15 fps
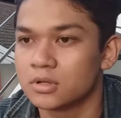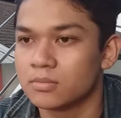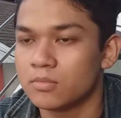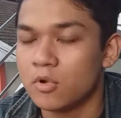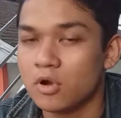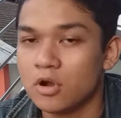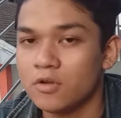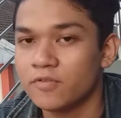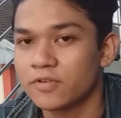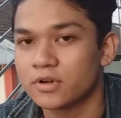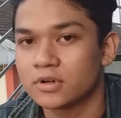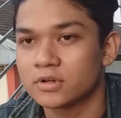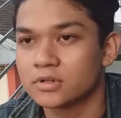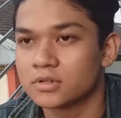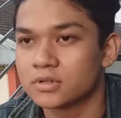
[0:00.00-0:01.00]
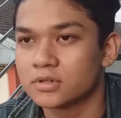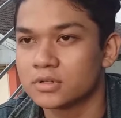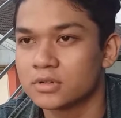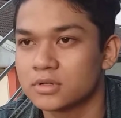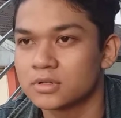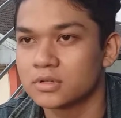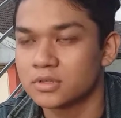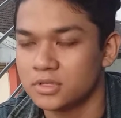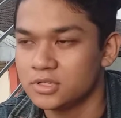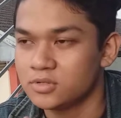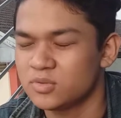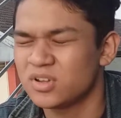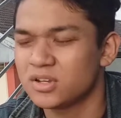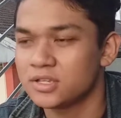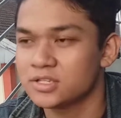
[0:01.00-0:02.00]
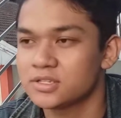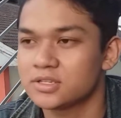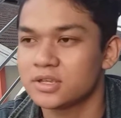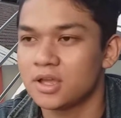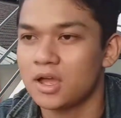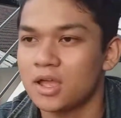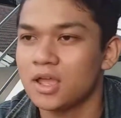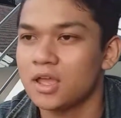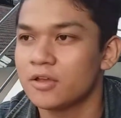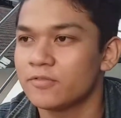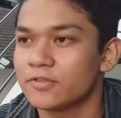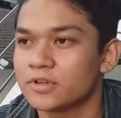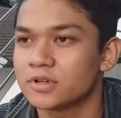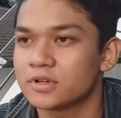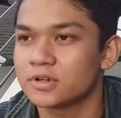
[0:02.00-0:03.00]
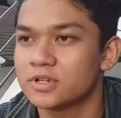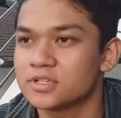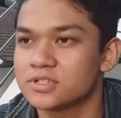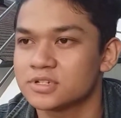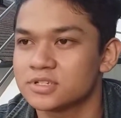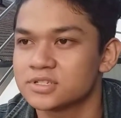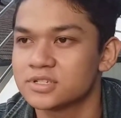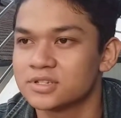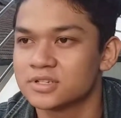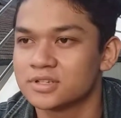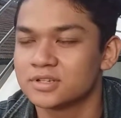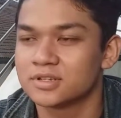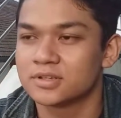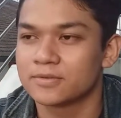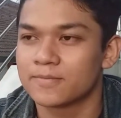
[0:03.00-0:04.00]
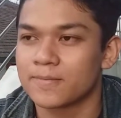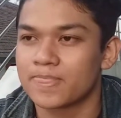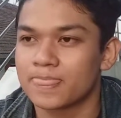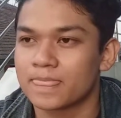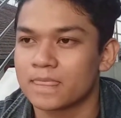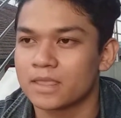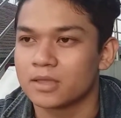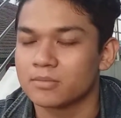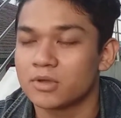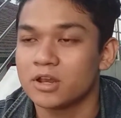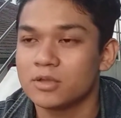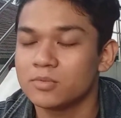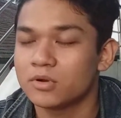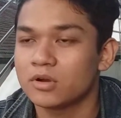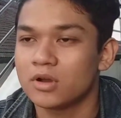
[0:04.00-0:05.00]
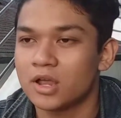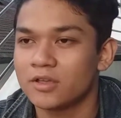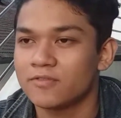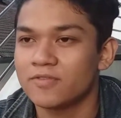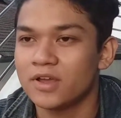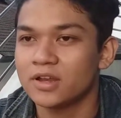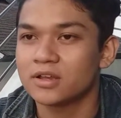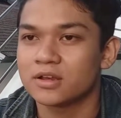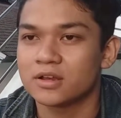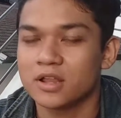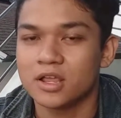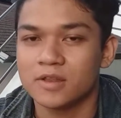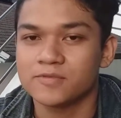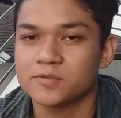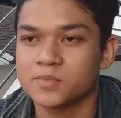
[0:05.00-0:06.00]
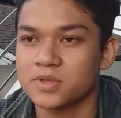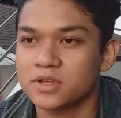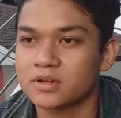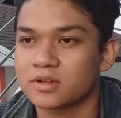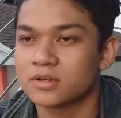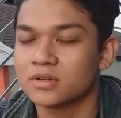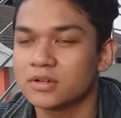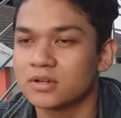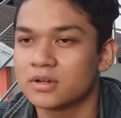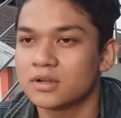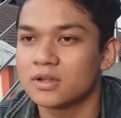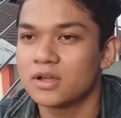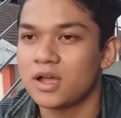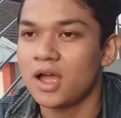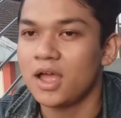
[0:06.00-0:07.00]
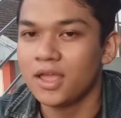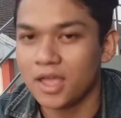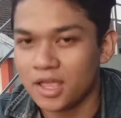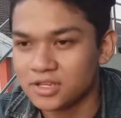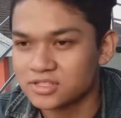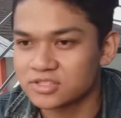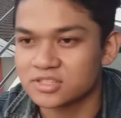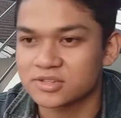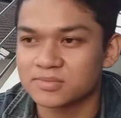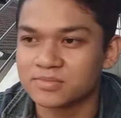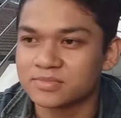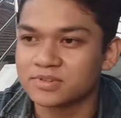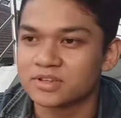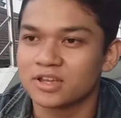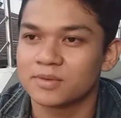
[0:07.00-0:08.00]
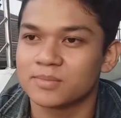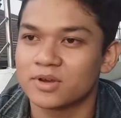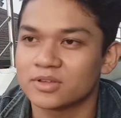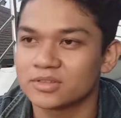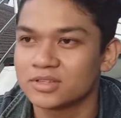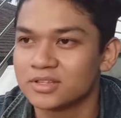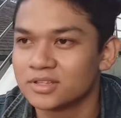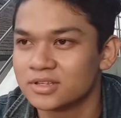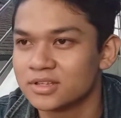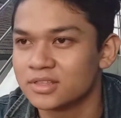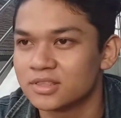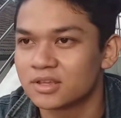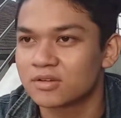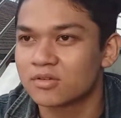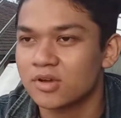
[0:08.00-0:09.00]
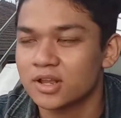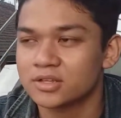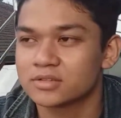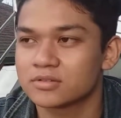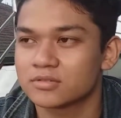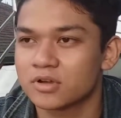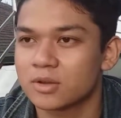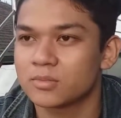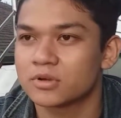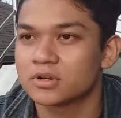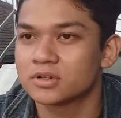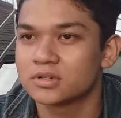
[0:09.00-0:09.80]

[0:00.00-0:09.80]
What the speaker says: Moreover, this one is I have research. Whenever I find a native speaker, I asked them about the correct grammar.